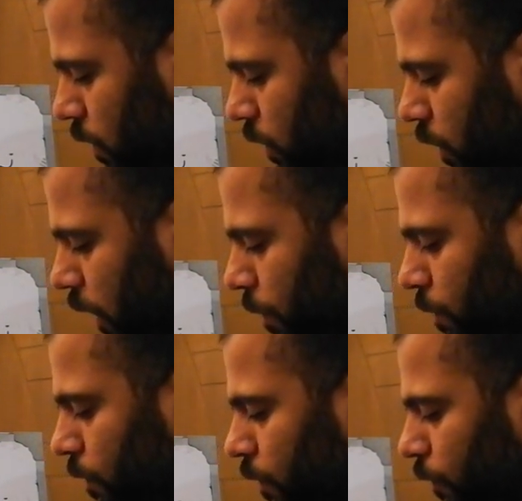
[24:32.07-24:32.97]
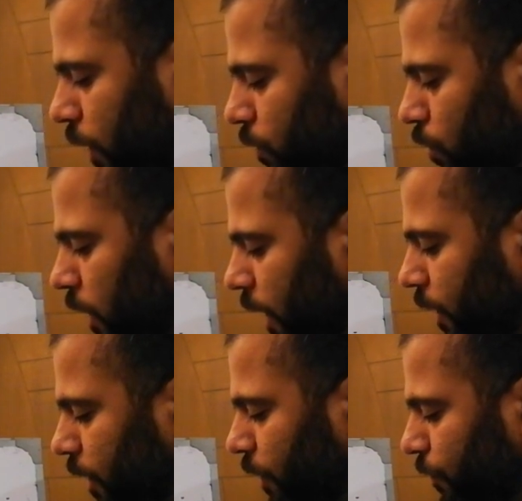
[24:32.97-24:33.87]
some
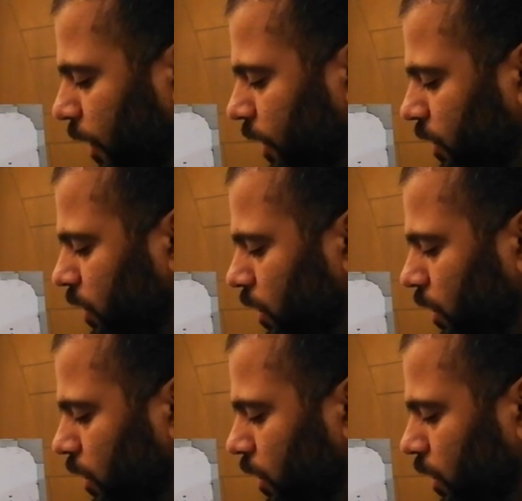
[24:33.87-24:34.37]
vasodilatory effect.